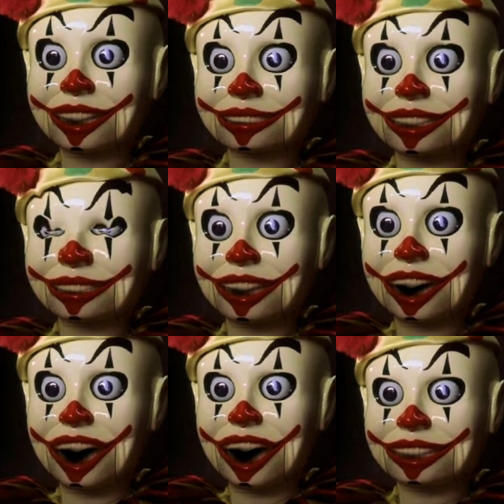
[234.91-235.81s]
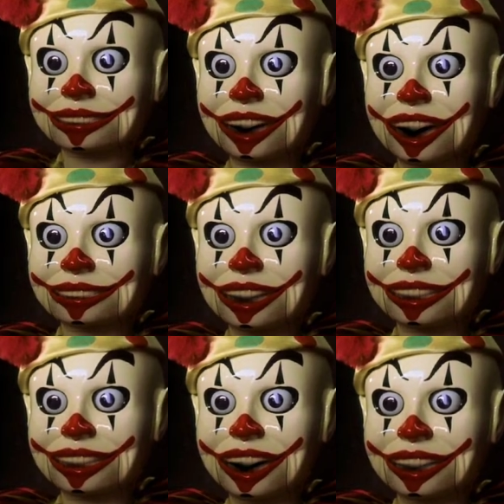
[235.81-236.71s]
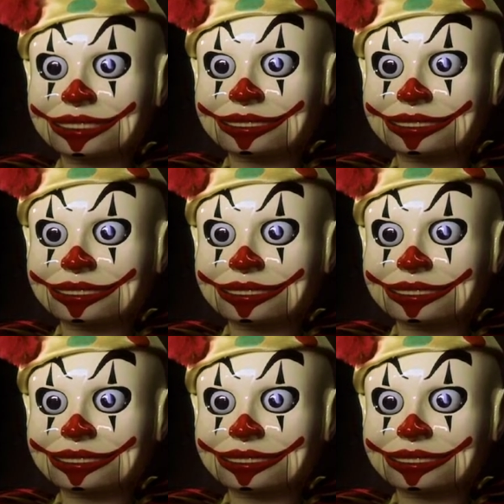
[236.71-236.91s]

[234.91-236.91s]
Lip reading: She knows my email.